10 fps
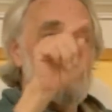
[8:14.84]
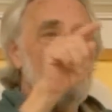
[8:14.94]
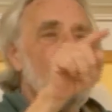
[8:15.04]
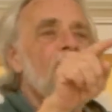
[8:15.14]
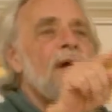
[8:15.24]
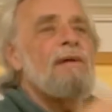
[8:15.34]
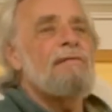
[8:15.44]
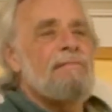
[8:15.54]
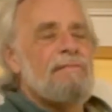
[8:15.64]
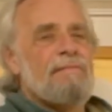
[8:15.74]
you are.
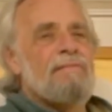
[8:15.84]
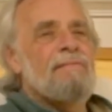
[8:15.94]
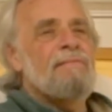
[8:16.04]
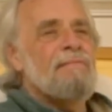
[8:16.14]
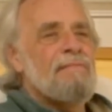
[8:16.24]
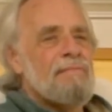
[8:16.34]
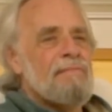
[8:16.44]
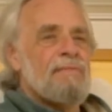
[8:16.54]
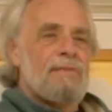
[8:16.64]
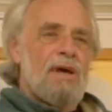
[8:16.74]

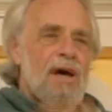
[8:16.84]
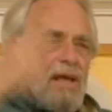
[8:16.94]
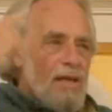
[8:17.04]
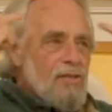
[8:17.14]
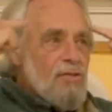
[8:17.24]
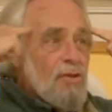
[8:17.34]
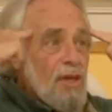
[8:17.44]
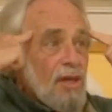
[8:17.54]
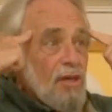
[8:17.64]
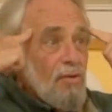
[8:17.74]
Not as you
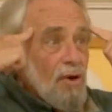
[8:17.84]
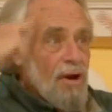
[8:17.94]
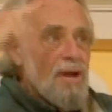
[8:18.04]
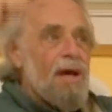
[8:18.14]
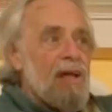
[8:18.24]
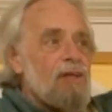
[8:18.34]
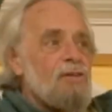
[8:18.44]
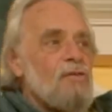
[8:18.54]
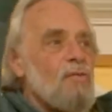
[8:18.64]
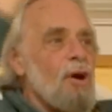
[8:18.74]
think you are, not
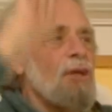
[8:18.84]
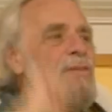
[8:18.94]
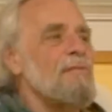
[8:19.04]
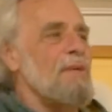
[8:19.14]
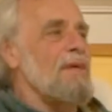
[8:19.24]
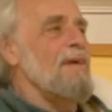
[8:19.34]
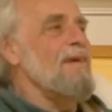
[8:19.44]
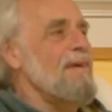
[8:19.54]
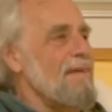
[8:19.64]
as you want to be.